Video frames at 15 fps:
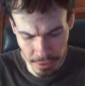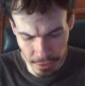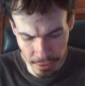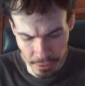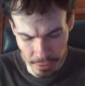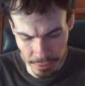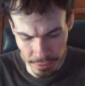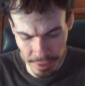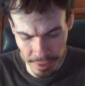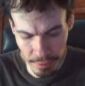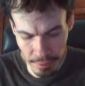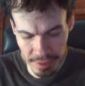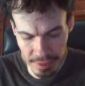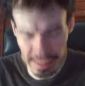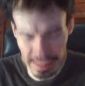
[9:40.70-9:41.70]
or
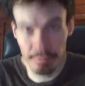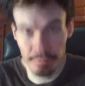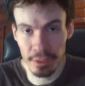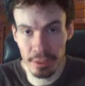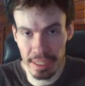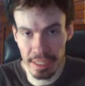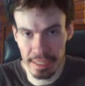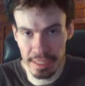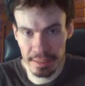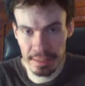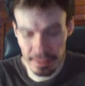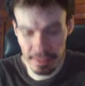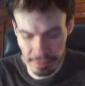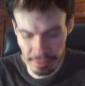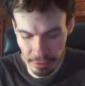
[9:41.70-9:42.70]
Devil's Advocate.
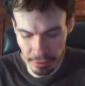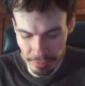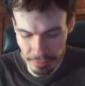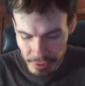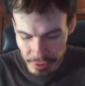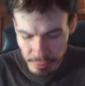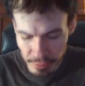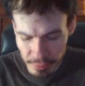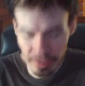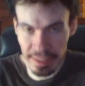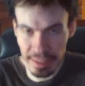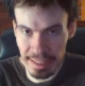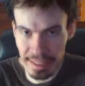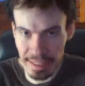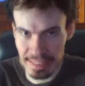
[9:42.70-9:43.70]
Now, Force
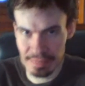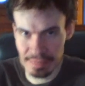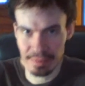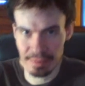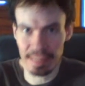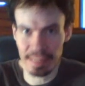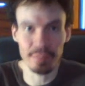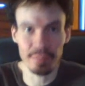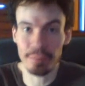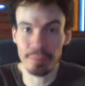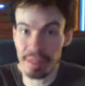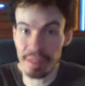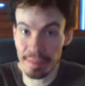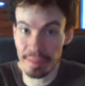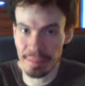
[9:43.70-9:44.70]
Umbrella is an
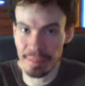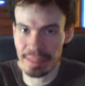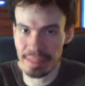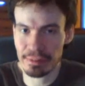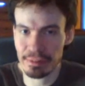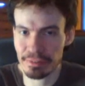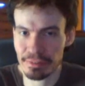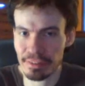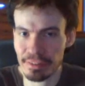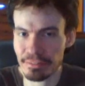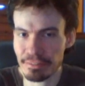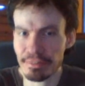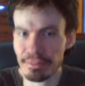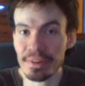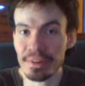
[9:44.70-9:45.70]
umbrella made out of
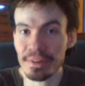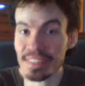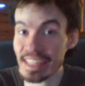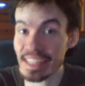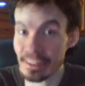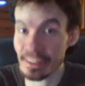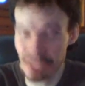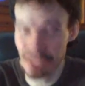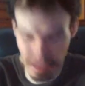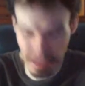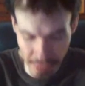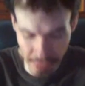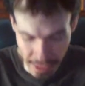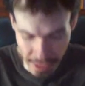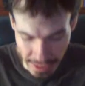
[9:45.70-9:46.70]
force energy,
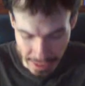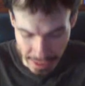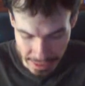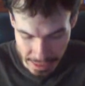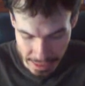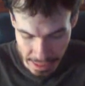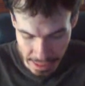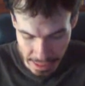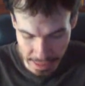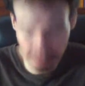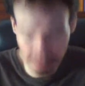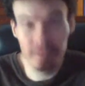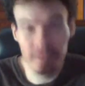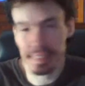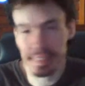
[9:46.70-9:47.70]
and the
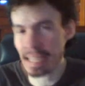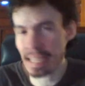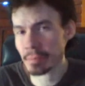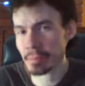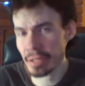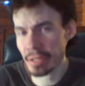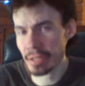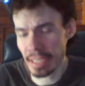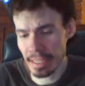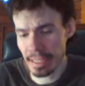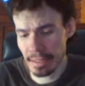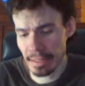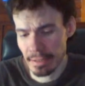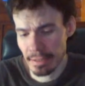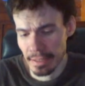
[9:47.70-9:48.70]
Devil's
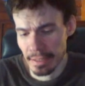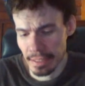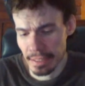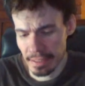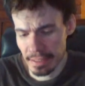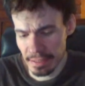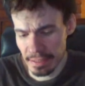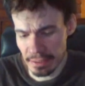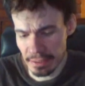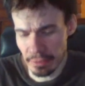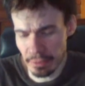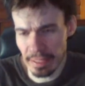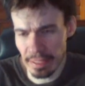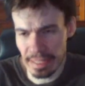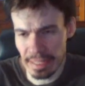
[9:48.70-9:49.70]
Advocate is a
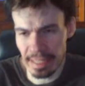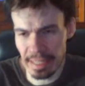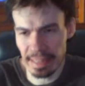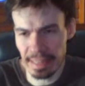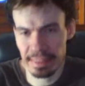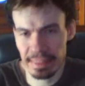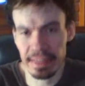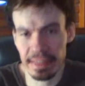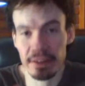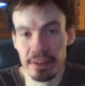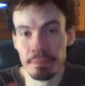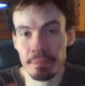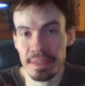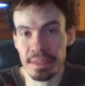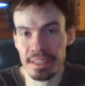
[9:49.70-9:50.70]
sort of like a
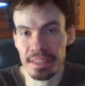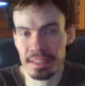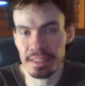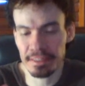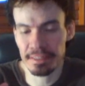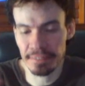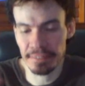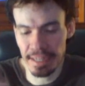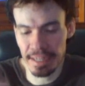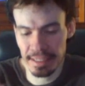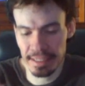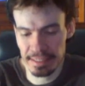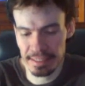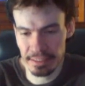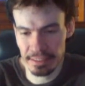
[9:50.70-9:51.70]
therapy
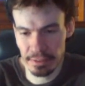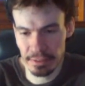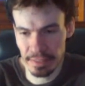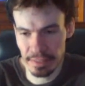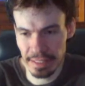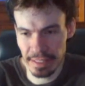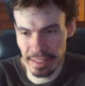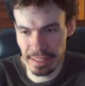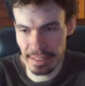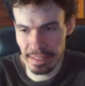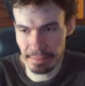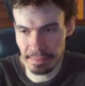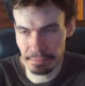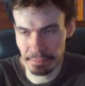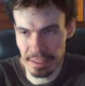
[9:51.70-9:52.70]
device, a sort of like
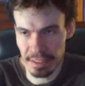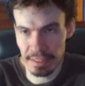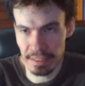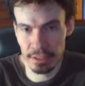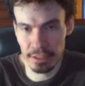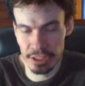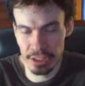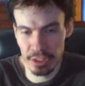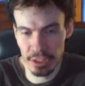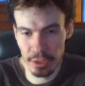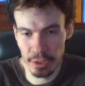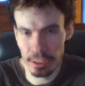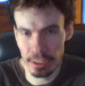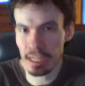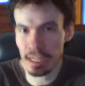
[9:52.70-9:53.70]
a
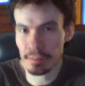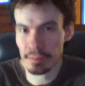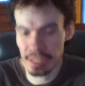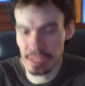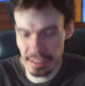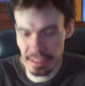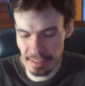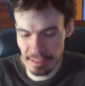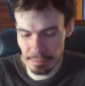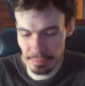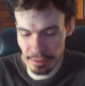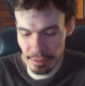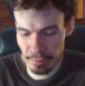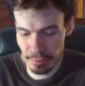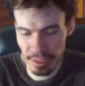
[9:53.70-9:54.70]
psychological object that
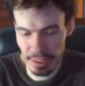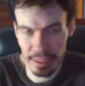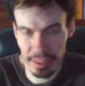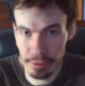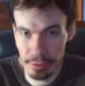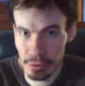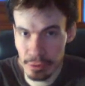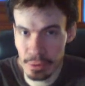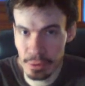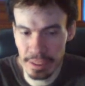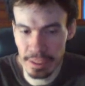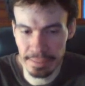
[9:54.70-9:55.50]
will allow you to